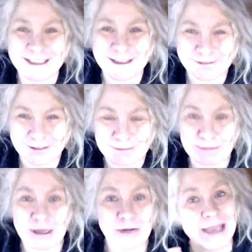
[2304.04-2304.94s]
different.
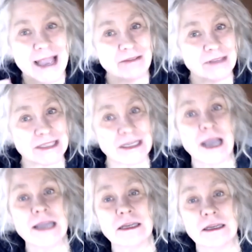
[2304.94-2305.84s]
But if we have these
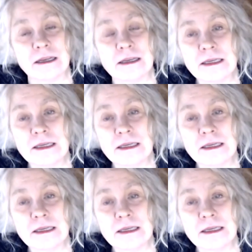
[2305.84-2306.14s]
guiding